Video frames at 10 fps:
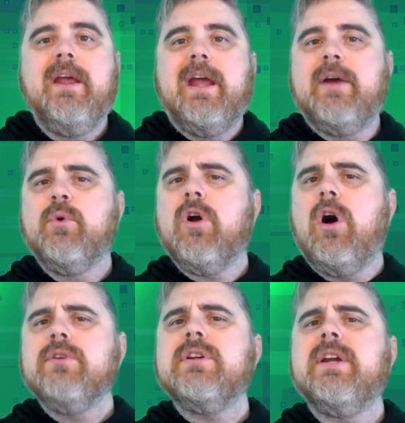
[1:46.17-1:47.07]
And we're
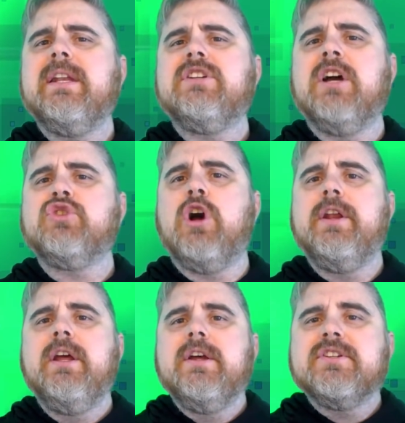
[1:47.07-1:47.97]
also going to touch
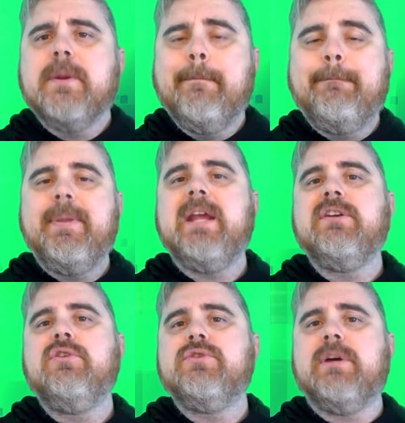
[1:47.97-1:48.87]
on some big
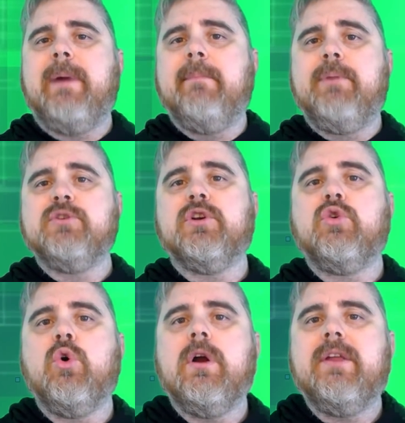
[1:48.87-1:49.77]
news about
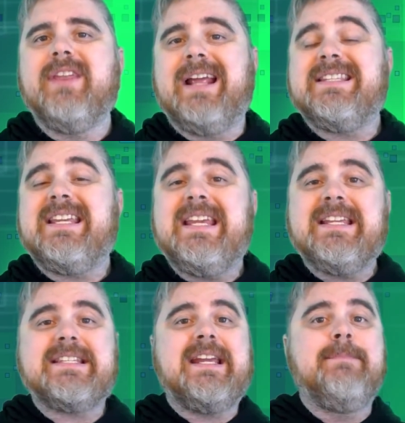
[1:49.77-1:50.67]
Bosagora that I
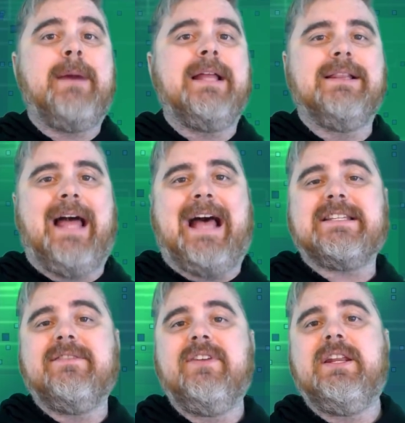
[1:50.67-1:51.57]
teased in my
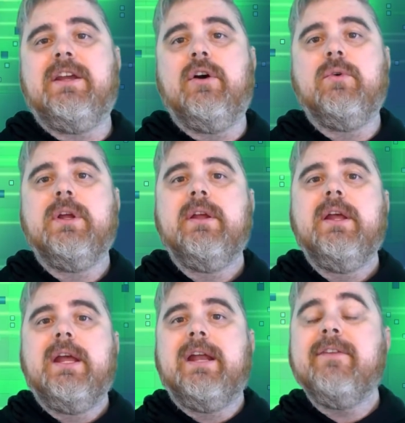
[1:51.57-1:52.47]
last video.
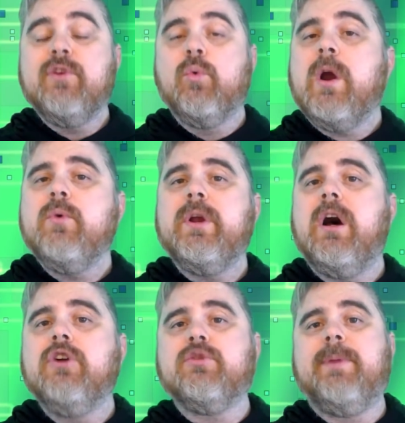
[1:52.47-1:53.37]
And if you want to win
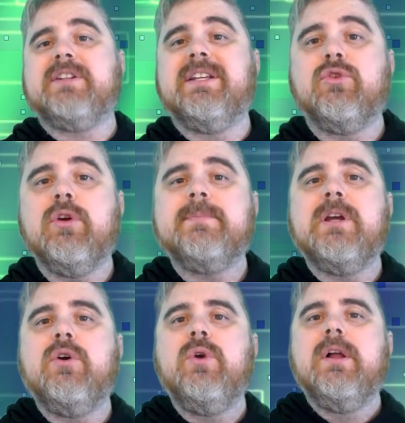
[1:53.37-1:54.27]
100 bucks in
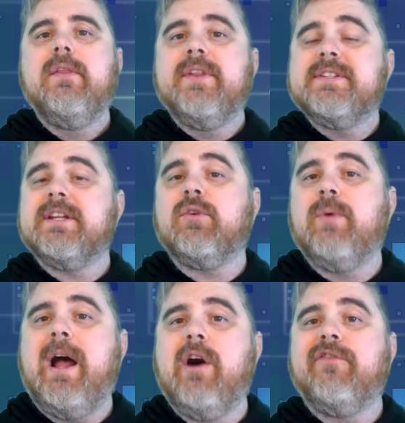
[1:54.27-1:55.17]
crypto, then stick
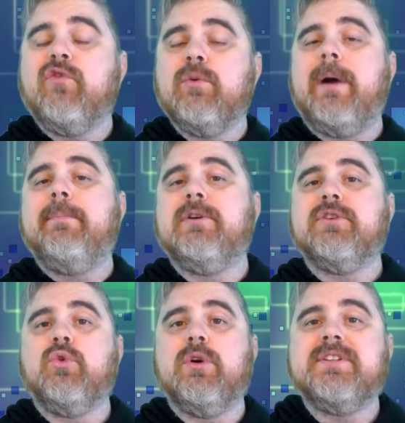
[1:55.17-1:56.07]
around for my
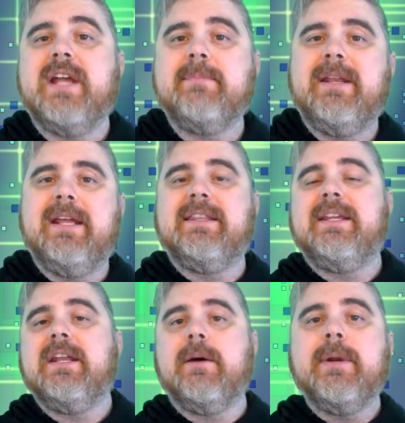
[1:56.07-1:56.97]
Bosagora segment. At
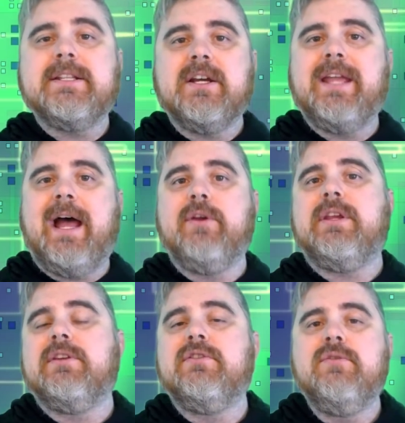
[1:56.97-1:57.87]
the end, I'm going to tell you how you
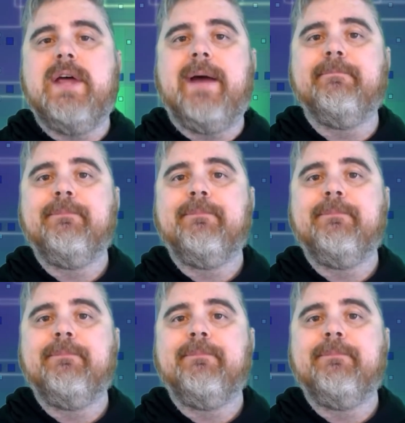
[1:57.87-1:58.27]
can do that.